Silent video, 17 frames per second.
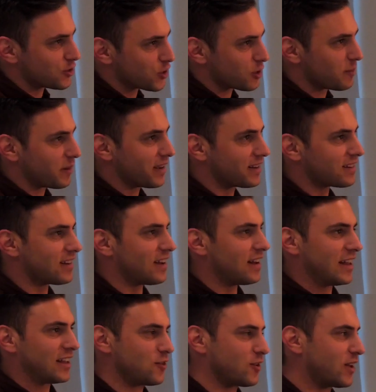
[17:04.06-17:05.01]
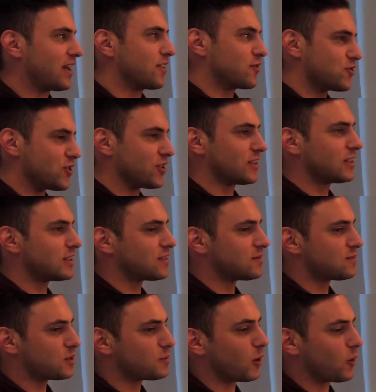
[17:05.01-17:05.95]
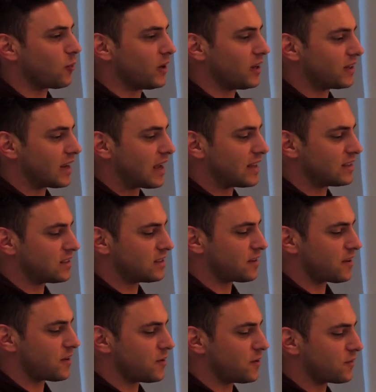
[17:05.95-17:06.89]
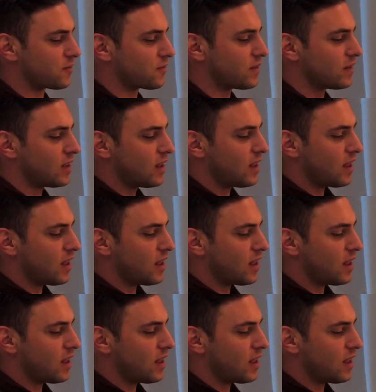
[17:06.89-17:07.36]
legitimate. Like you can't just smoke weed. And so